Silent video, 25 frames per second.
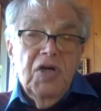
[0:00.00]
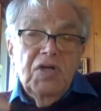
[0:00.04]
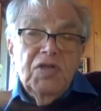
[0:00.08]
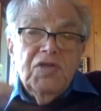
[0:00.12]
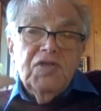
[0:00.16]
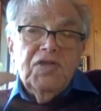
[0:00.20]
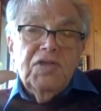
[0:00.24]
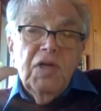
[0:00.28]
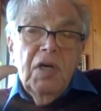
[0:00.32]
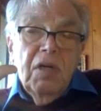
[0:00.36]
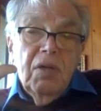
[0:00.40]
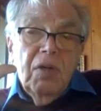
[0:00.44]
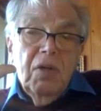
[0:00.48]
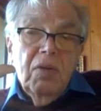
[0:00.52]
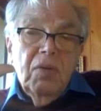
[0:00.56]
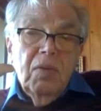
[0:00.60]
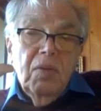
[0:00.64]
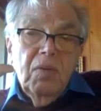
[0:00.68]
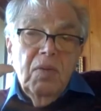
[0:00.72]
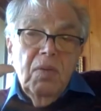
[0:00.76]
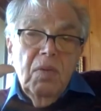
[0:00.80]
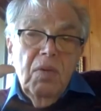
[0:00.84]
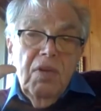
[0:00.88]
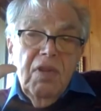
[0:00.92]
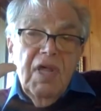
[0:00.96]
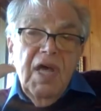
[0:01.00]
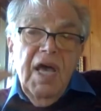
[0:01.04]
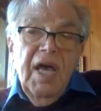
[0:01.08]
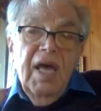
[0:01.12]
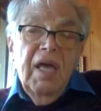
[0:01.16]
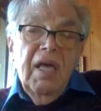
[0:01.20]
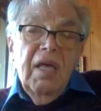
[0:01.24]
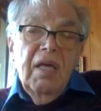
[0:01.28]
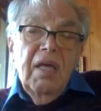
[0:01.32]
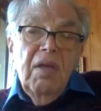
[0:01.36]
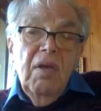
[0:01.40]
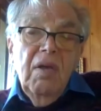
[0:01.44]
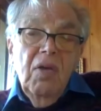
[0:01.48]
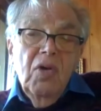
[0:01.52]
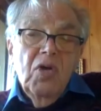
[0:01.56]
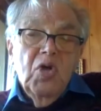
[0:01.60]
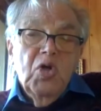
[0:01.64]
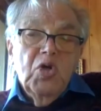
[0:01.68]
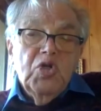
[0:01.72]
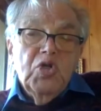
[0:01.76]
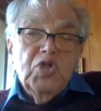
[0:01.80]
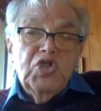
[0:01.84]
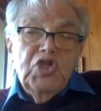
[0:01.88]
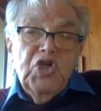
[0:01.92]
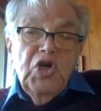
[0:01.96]
So they
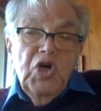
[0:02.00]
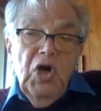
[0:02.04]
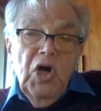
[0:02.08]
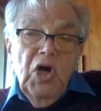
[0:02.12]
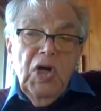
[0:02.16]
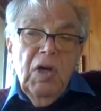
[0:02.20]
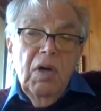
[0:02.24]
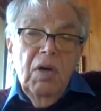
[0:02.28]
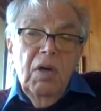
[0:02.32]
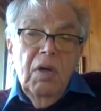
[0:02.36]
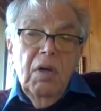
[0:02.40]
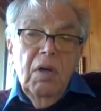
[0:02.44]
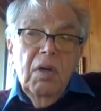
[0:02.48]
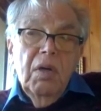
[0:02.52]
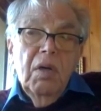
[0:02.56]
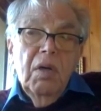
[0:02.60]
took